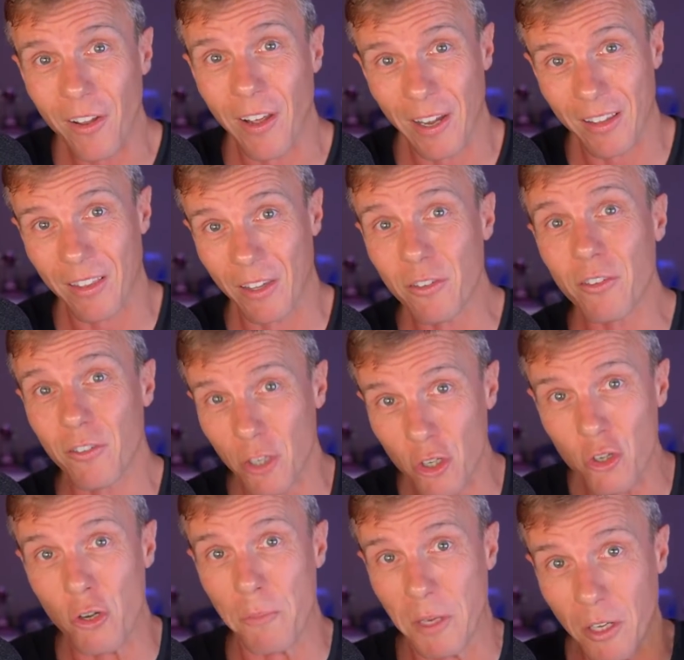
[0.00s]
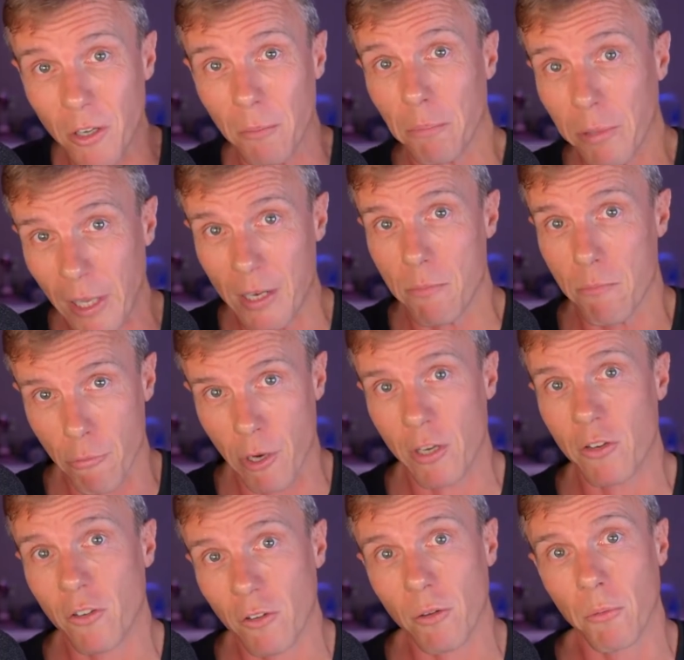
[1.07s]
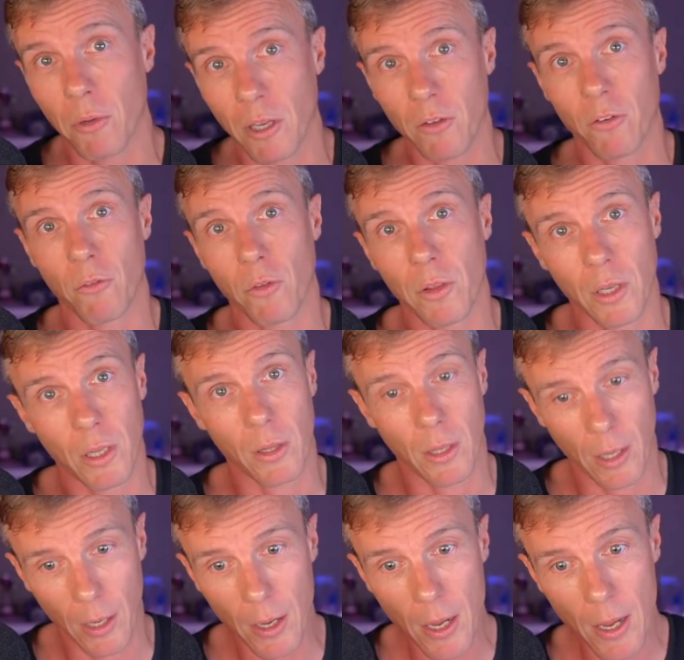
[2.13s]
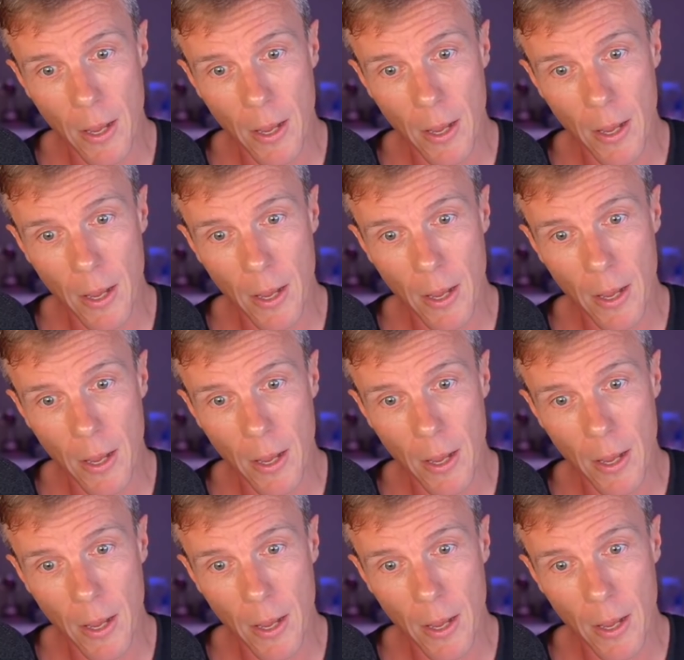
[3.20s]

Like, this is assuming complete breach and someone gets everything in there.